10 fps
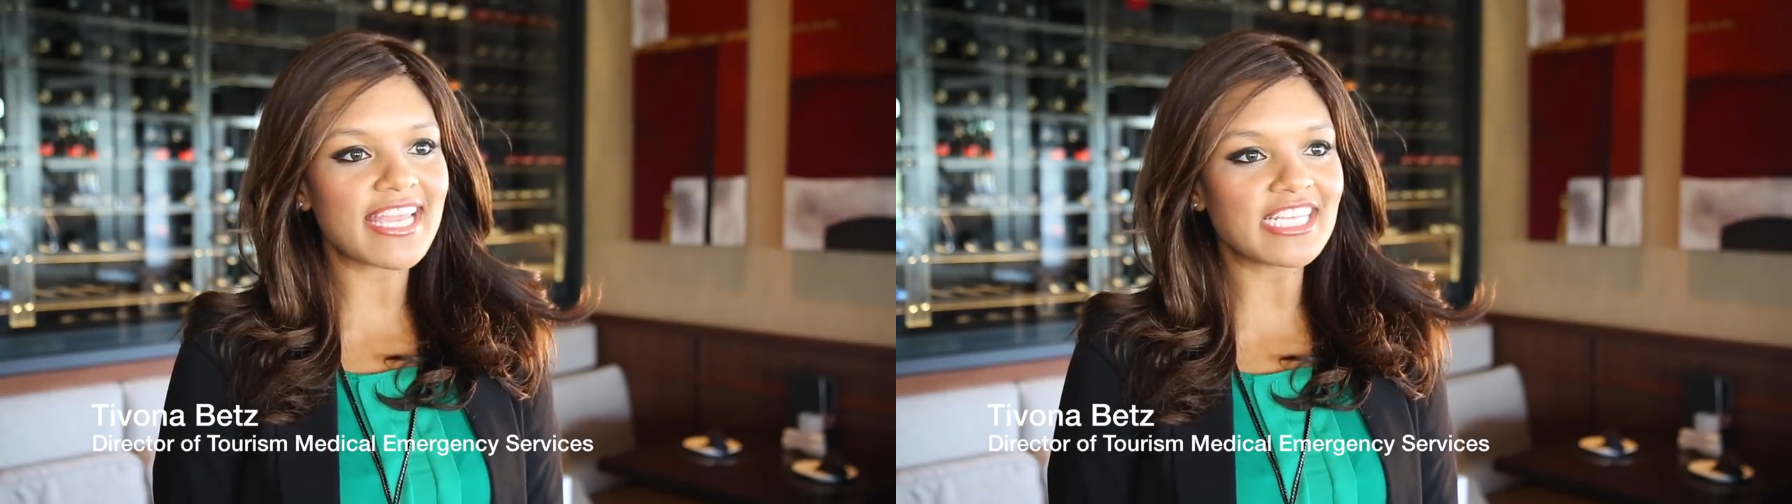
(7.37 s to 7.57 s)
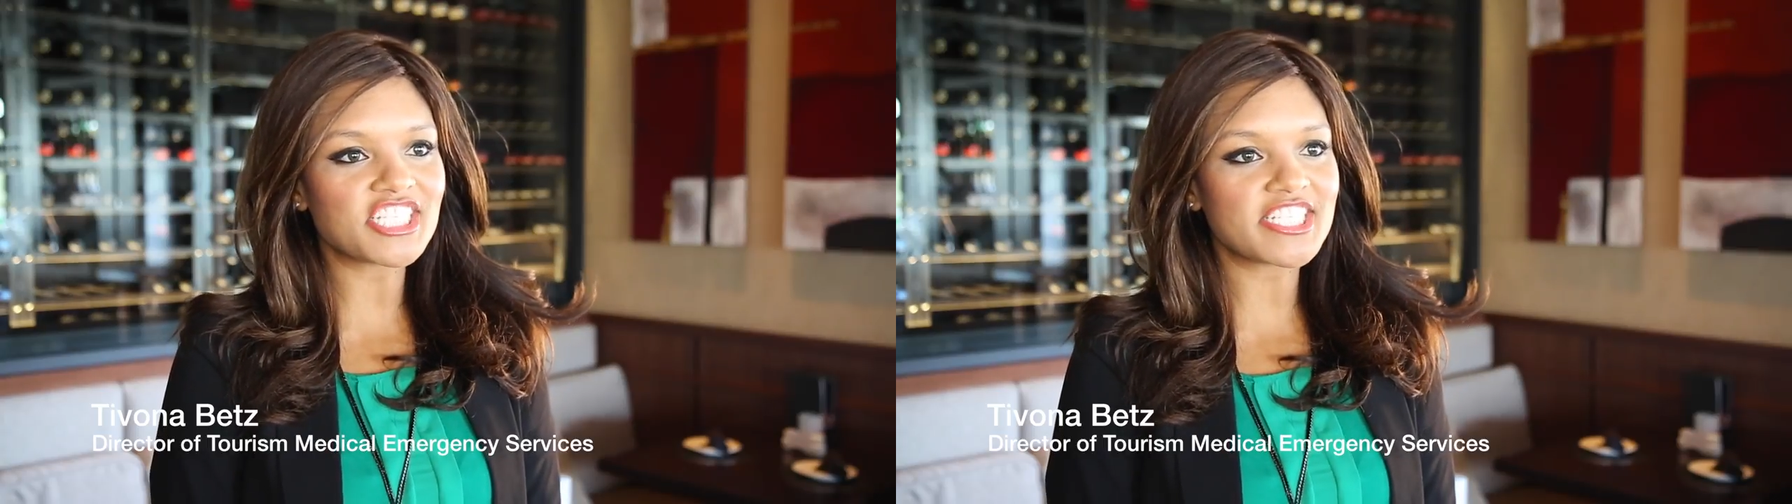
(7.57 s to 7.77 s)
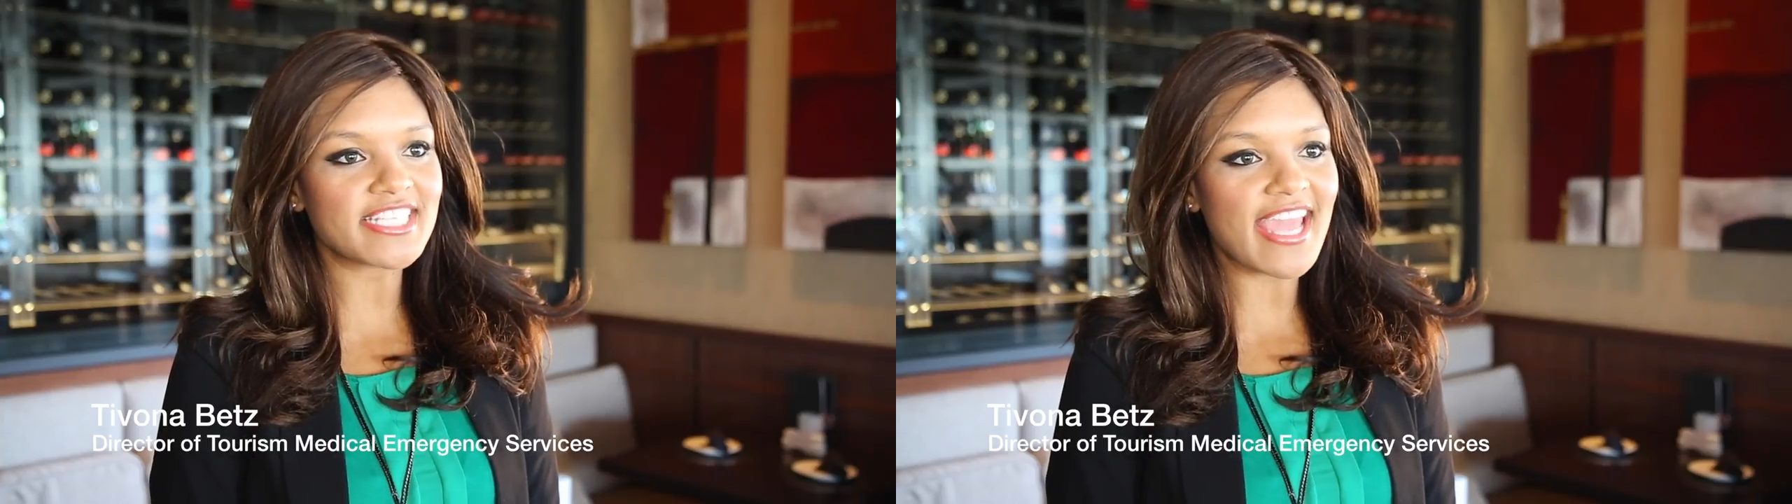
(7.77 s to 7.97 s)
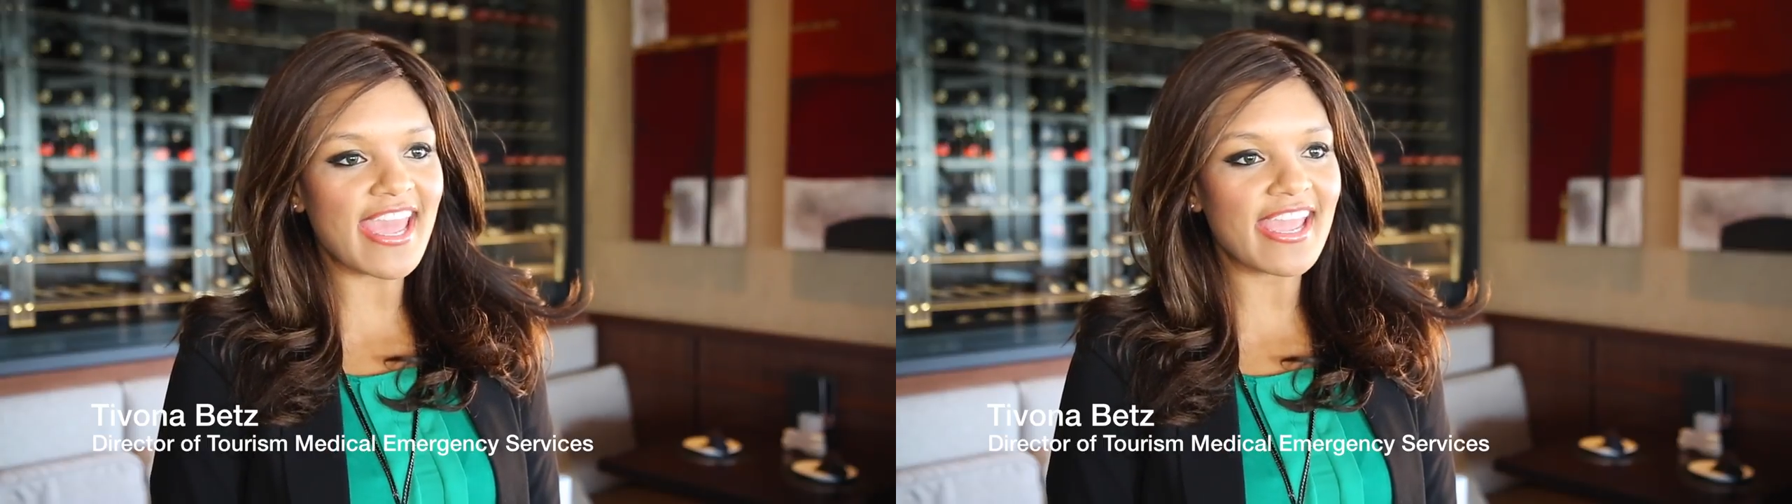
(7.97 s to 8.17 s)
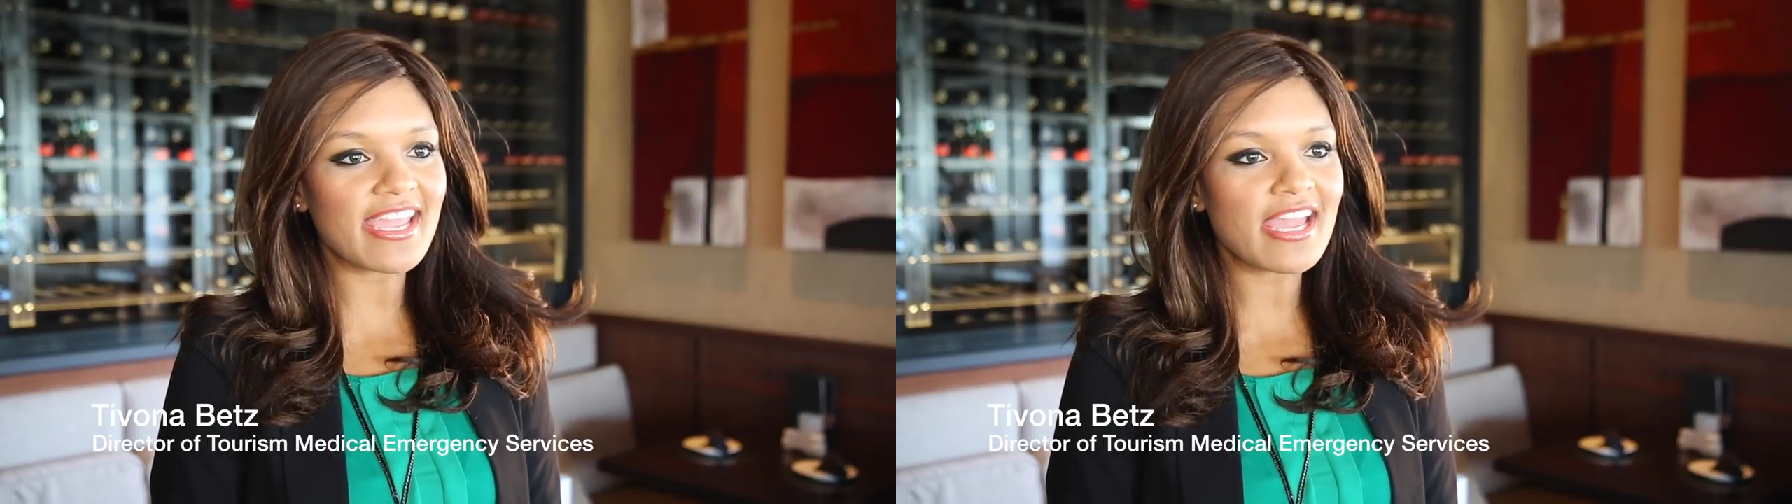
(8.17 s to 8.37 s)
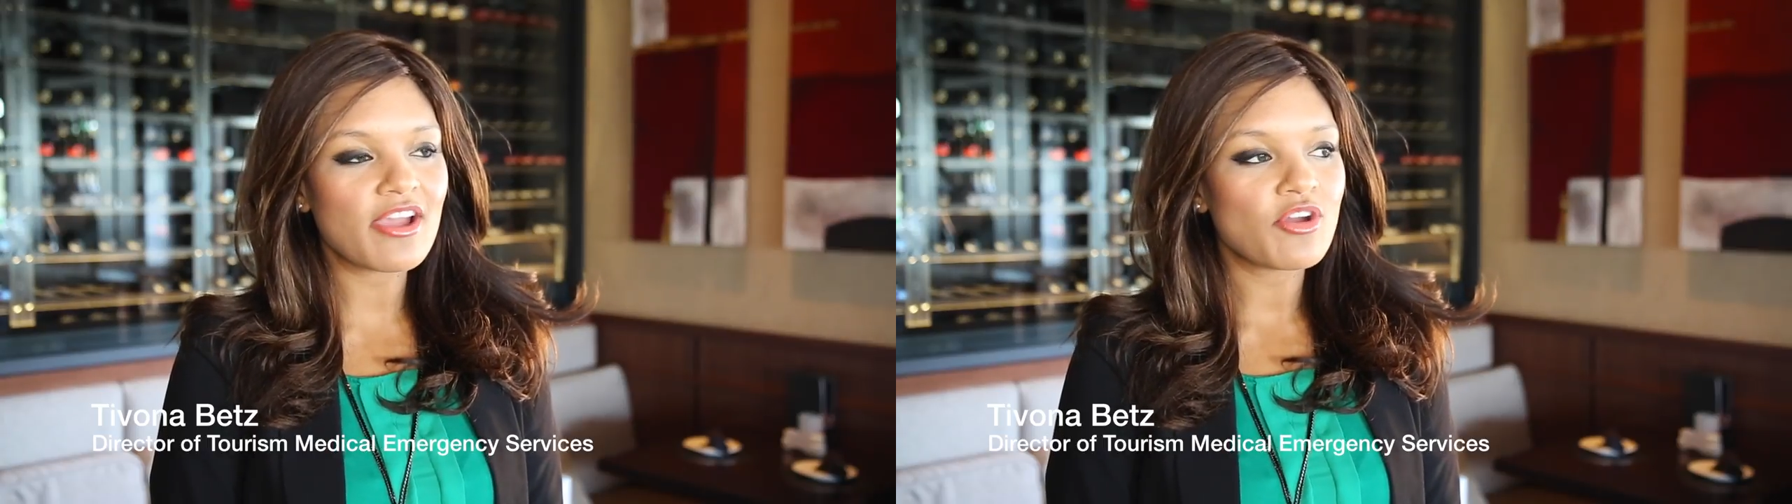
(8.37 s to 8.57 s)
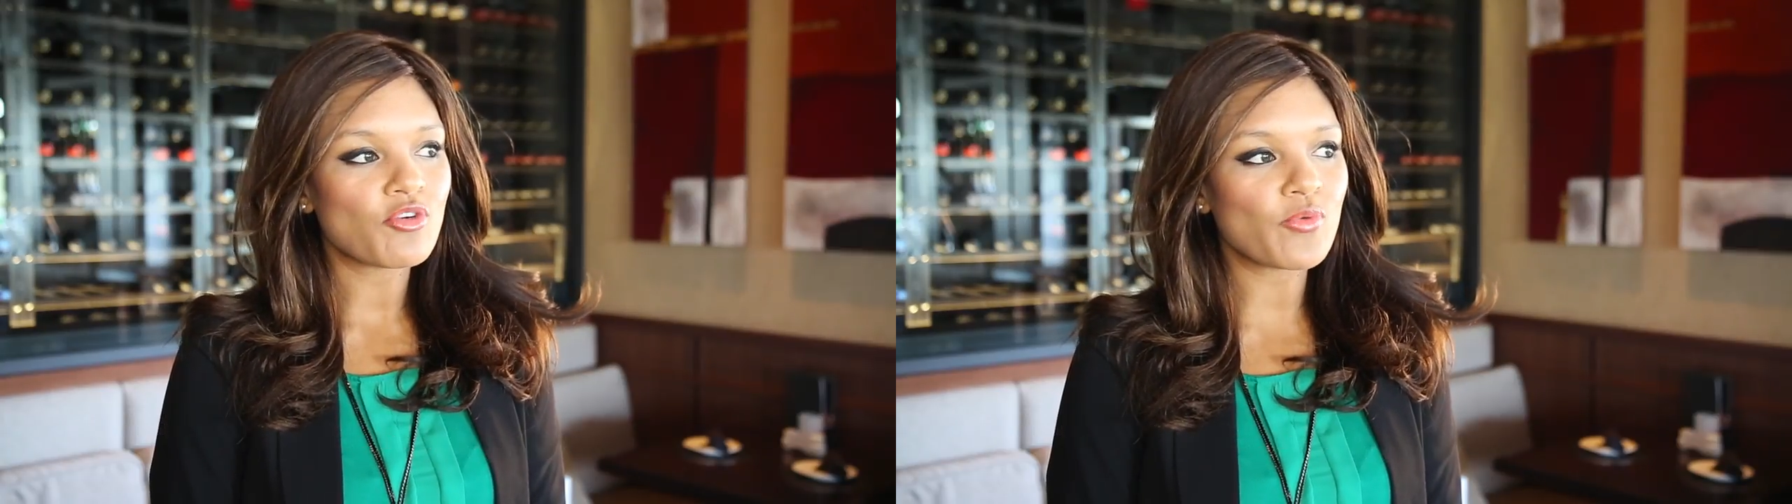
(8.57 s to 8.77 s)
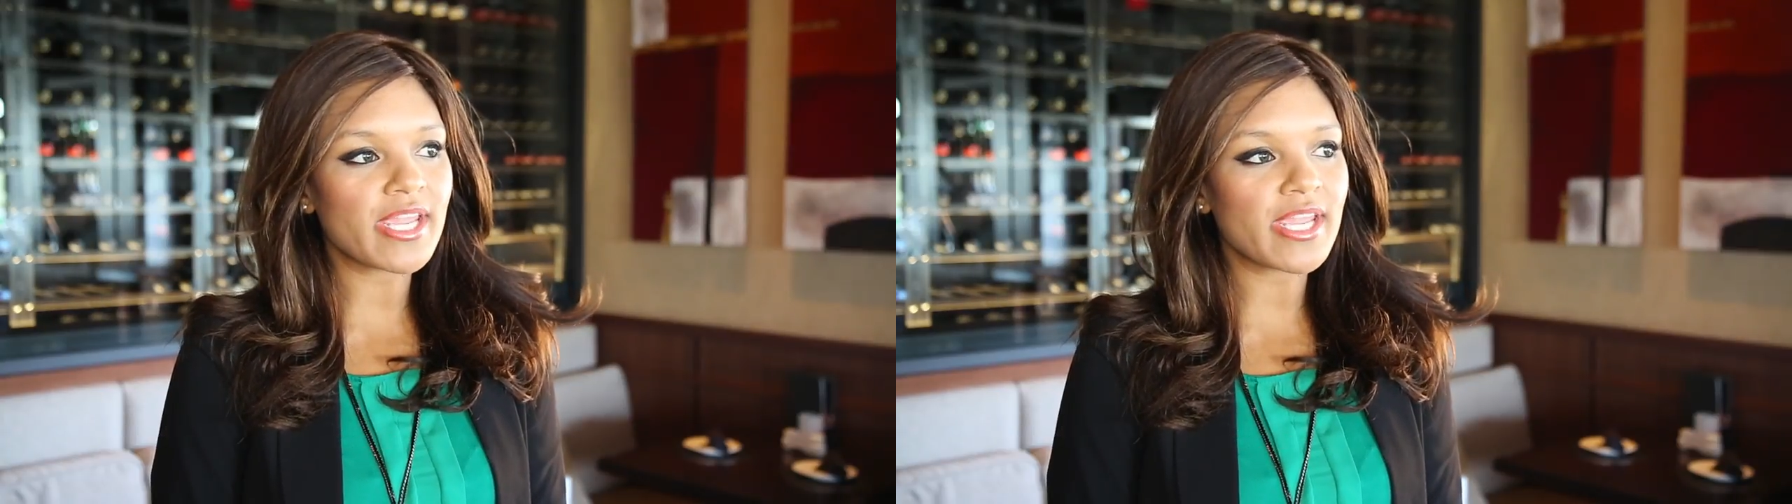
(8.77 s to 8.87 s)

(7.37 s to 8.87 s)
HCA.